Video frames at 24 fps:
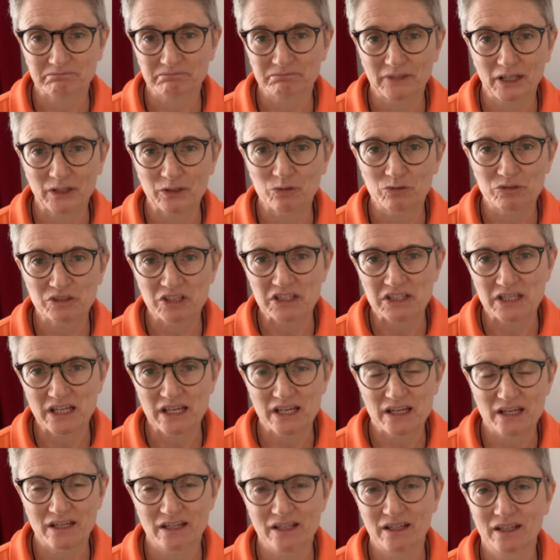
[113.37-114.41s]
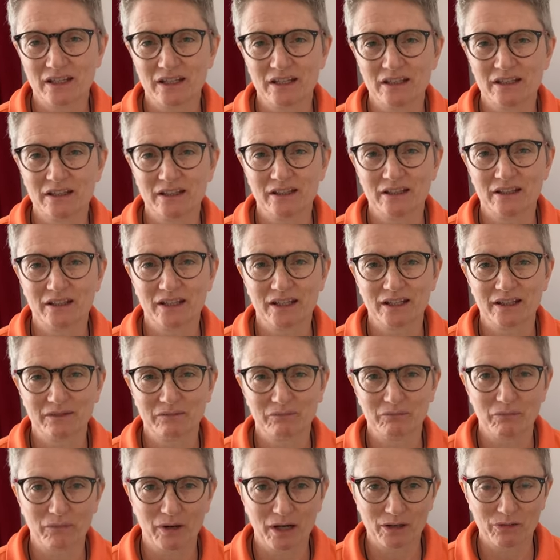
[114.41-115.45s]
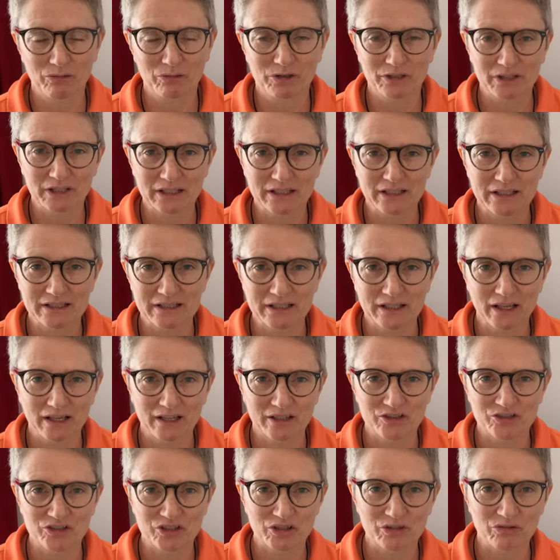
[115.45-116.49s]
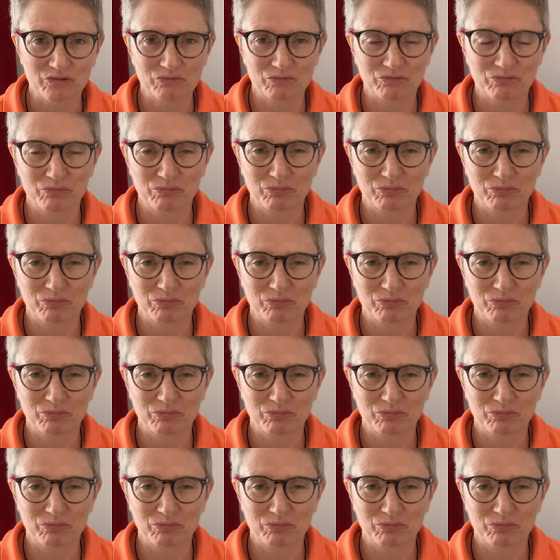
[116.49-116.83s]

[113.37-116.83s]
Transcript: I know today in my world of kinesiology,